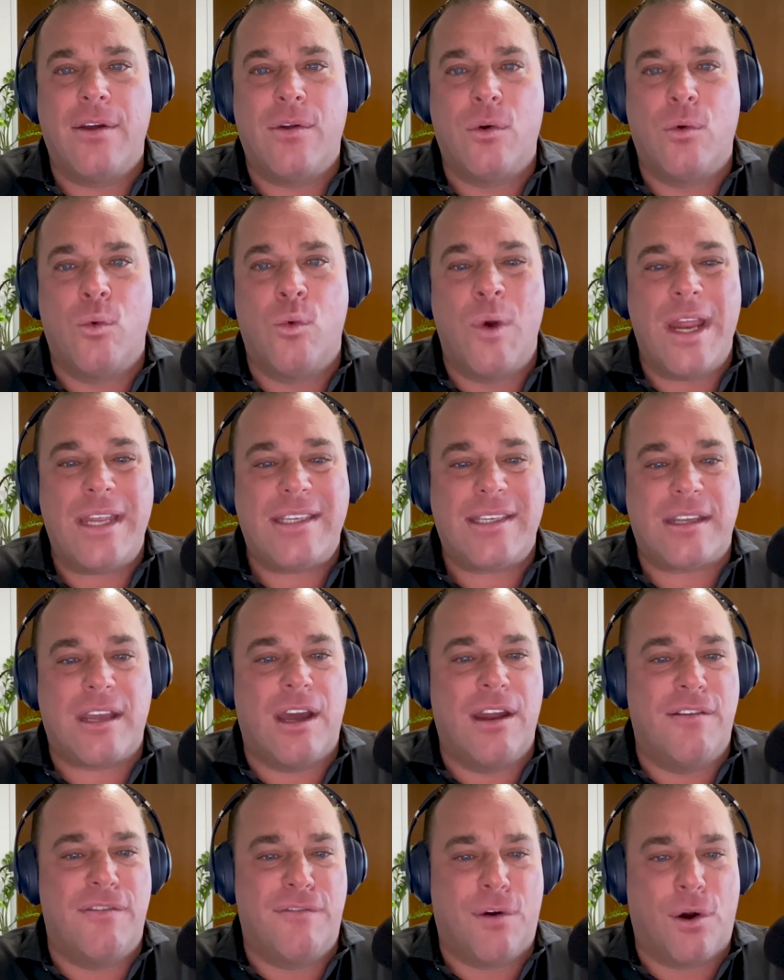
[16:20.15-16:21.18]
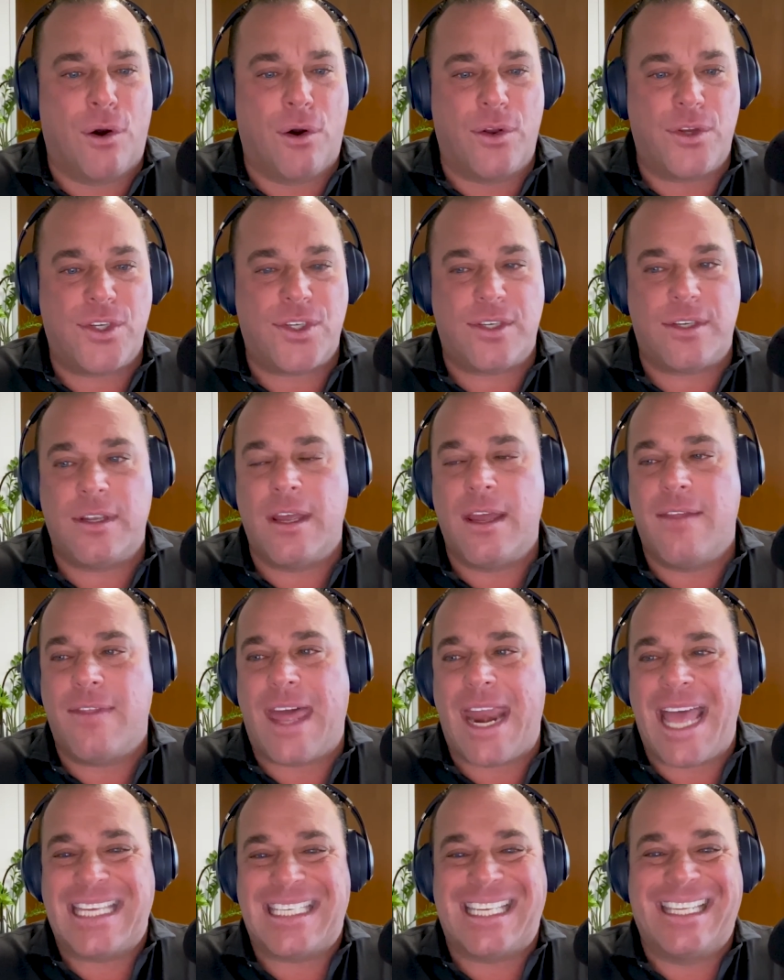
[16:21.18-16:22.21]
risk adverse,
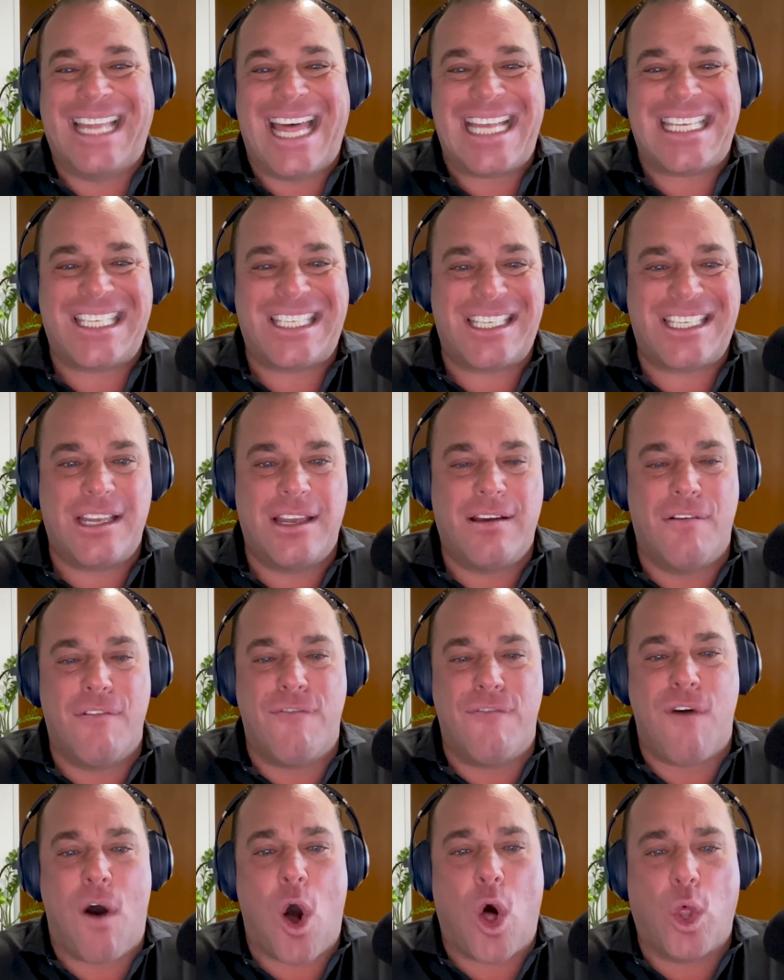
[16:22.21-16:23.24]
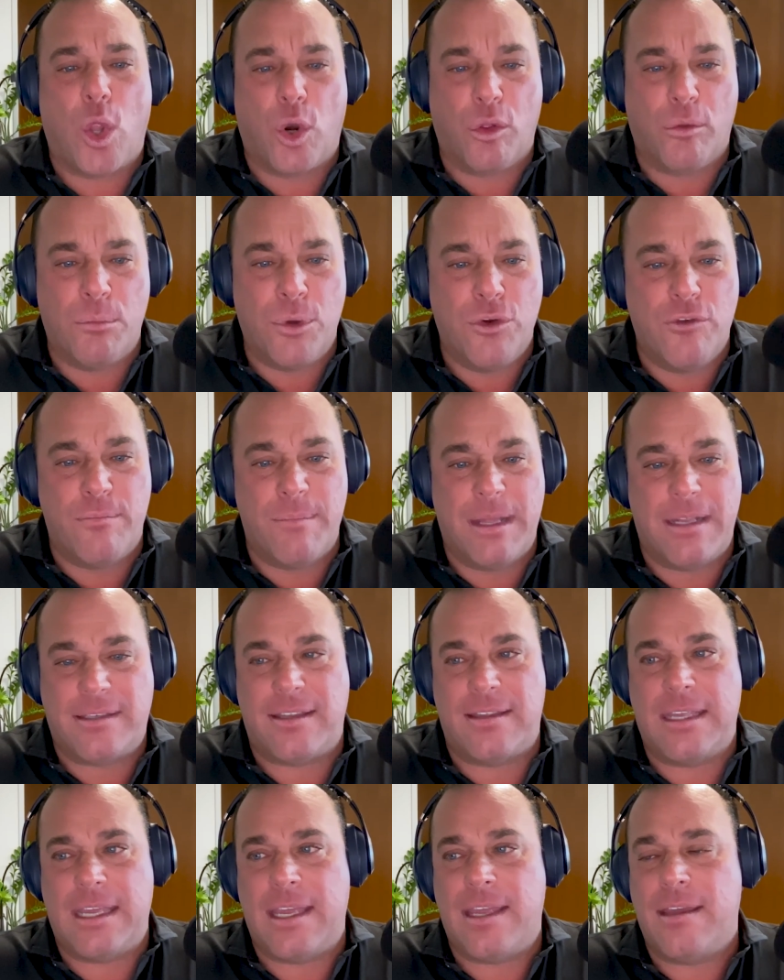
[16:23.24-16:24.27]
that has less volatile movements
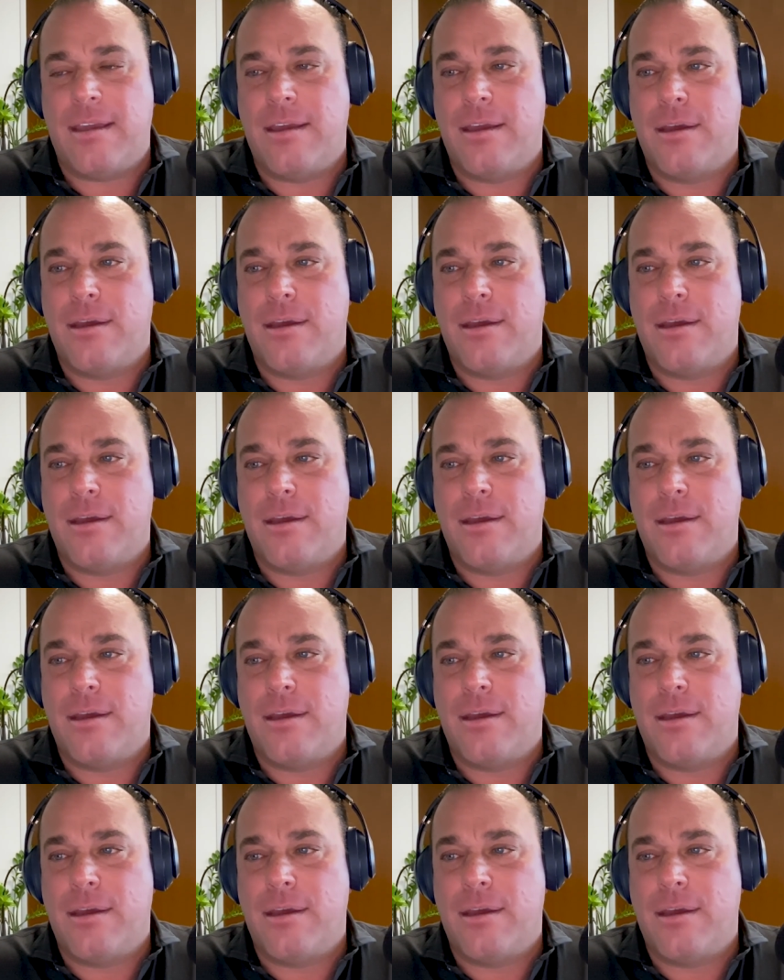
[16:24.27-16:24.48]
in the